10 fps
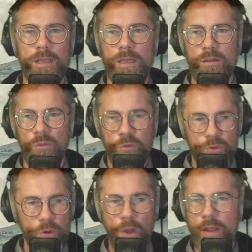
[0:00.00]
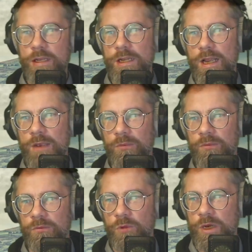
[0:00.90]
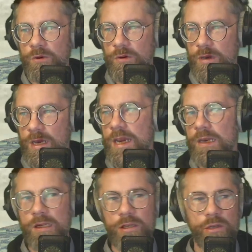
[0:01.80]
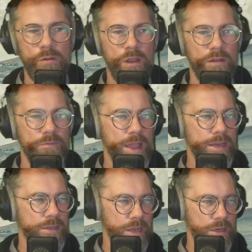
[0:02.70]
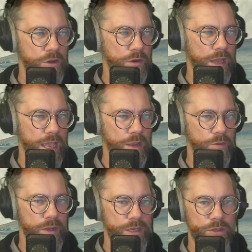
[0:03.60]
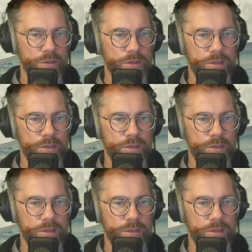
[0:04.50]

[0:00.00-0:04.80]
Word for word: Throughout time, we don't need to invent a new language, and